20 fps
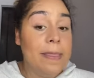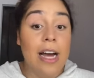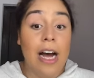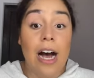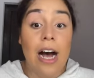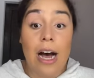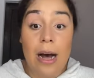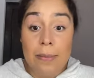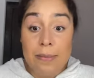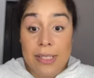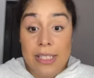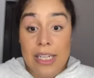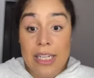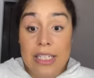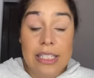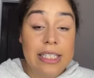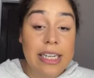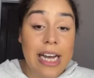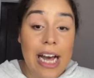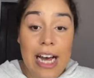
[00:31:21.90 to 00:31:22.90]
the ups
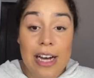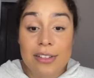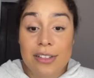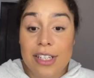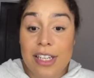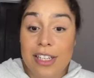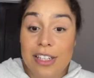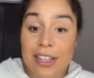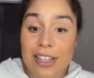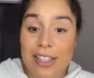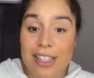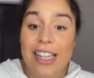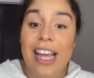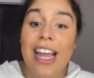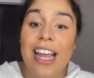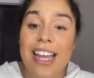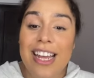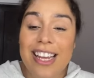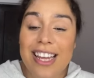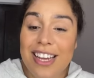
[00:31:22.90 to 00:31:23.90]
and downs
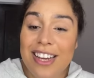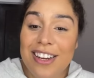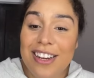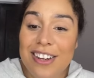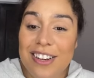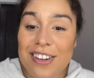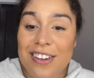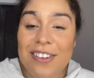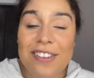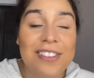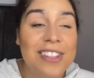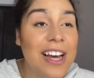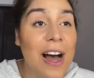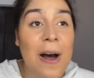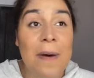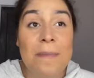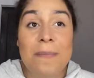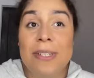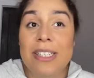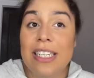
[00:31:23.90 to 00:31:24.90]
thank you the
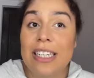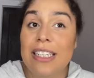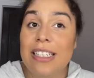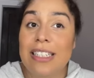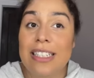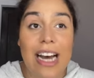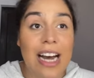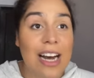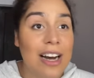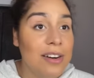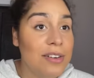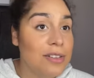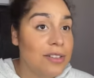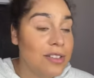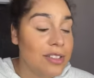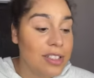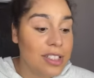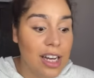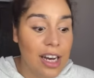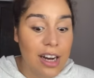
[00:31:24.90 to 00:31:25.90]
ups and
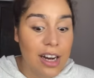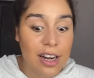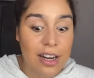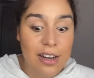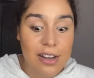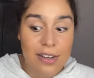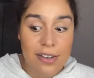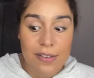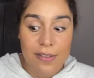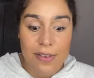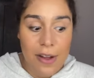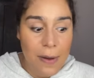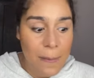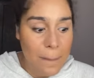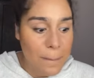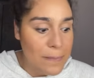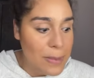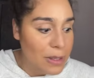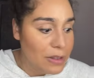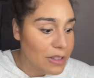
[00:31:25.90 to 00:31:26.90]
downs of
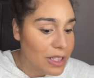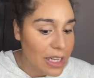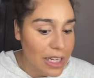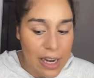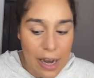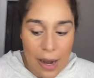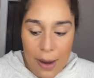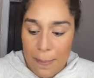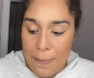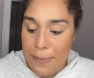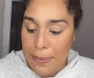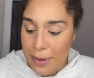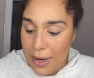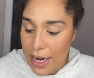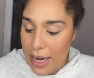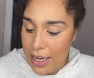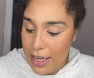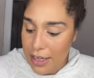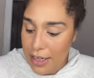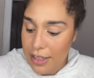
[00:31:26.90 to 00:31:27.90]
building a
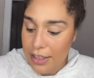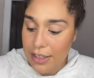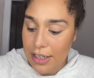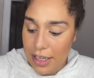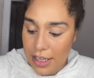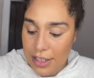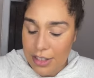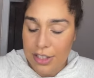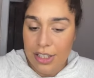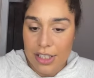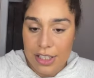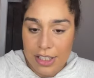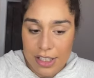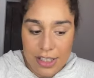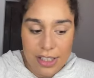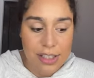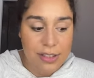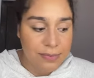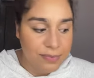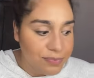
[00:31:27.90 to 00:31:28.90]
brand it
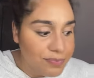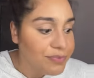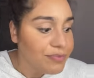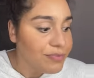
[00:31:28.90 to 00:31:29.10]
just